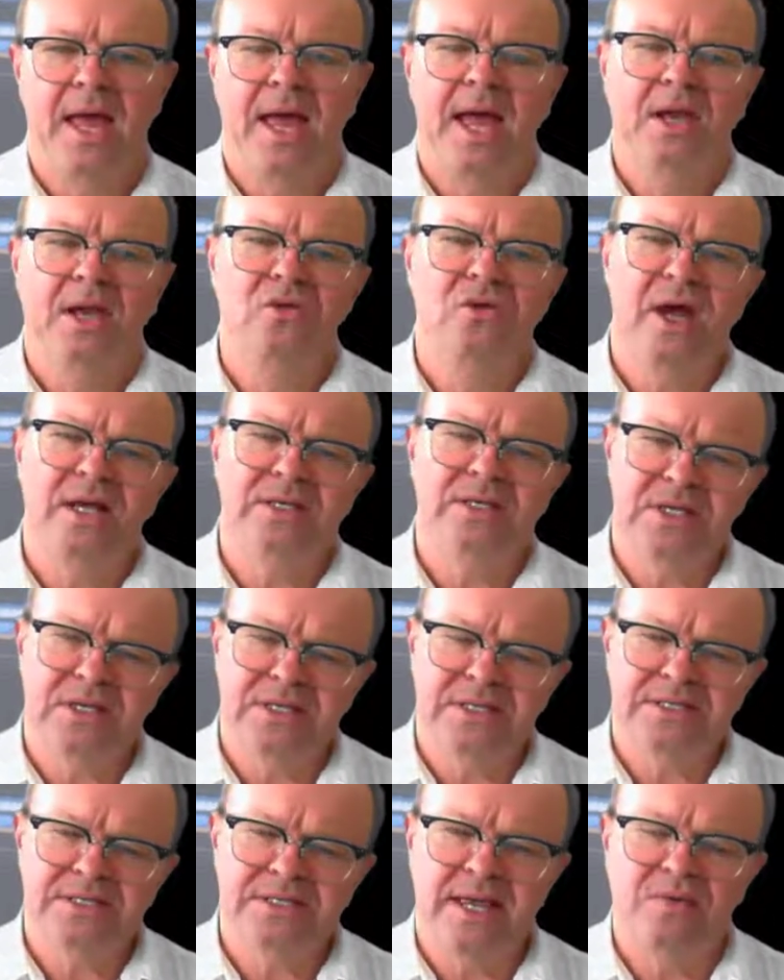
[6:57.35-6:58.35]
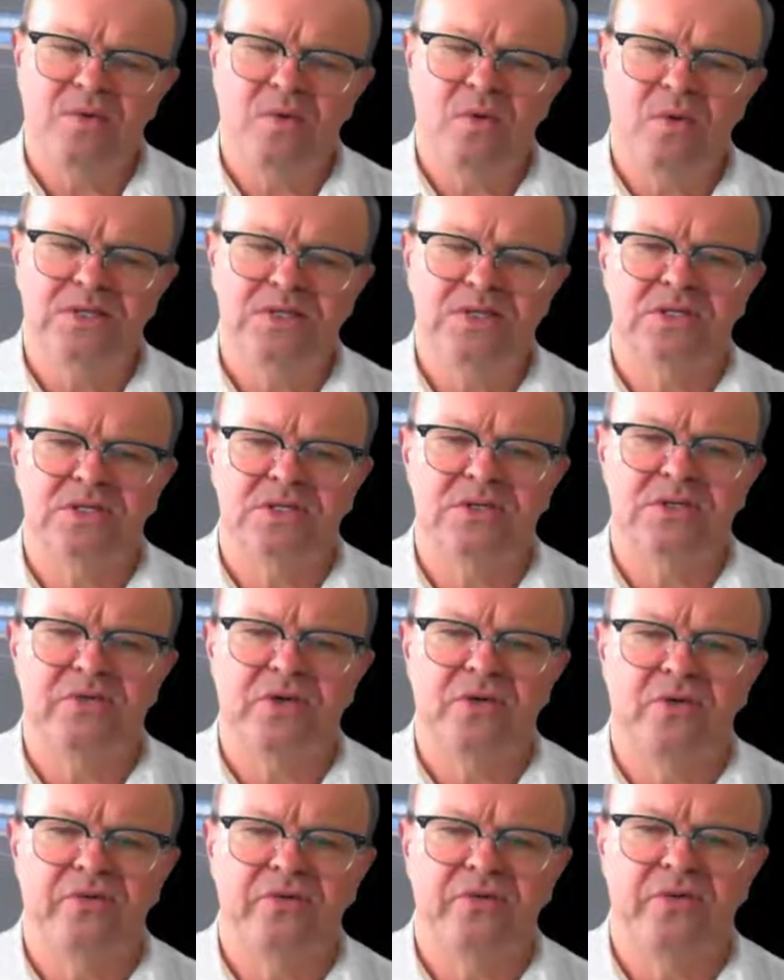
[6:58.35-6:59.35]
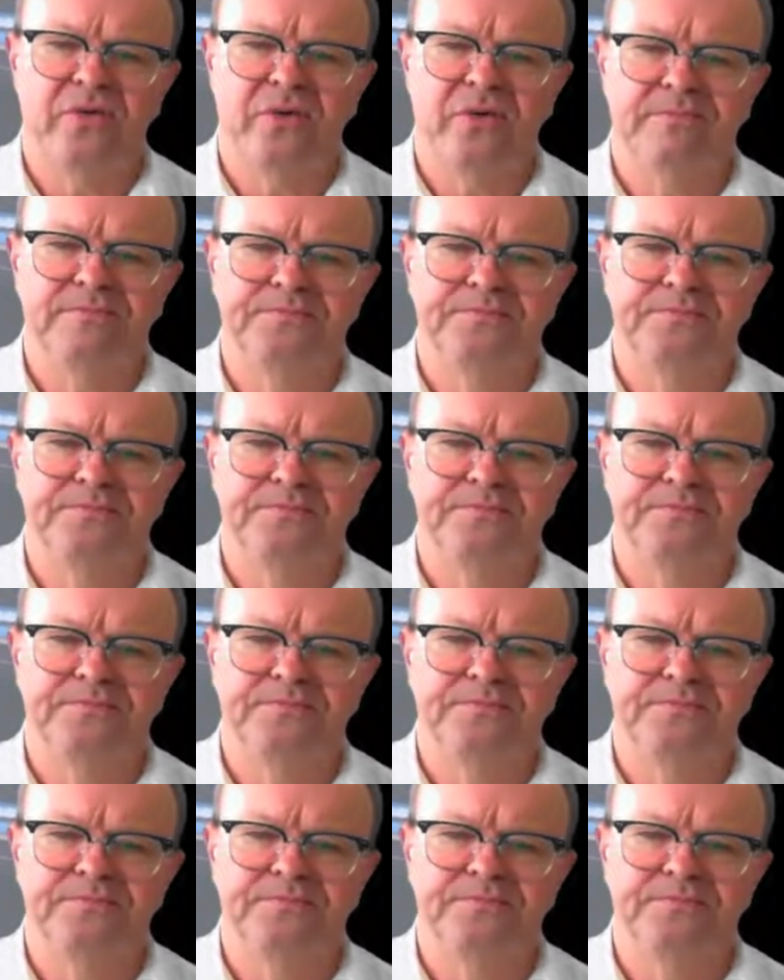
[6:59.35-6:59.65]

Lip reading: And you're asking the same questions for your firm.